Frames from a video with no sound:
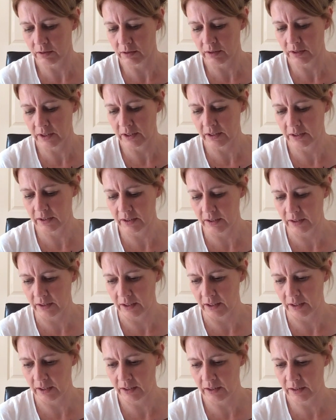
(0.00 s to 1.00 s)
things in
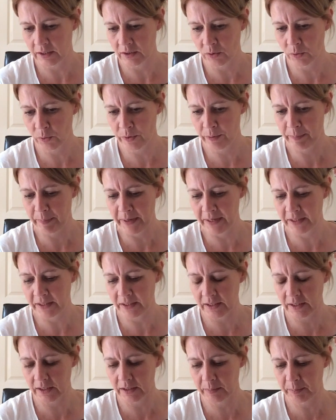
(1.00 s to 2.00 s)
there. There's all the
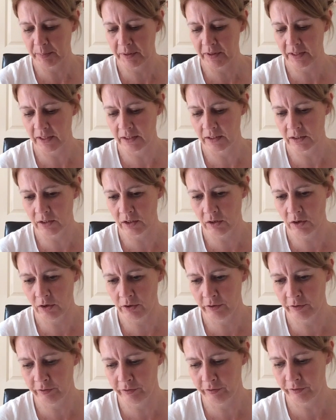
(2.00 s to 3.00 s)
basics, but there's a
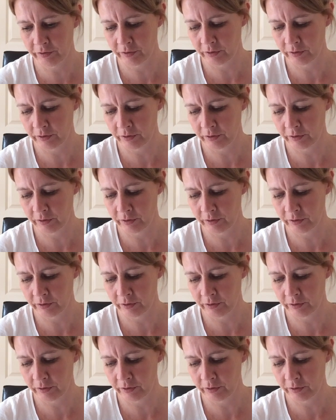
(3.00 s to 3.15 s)
lot of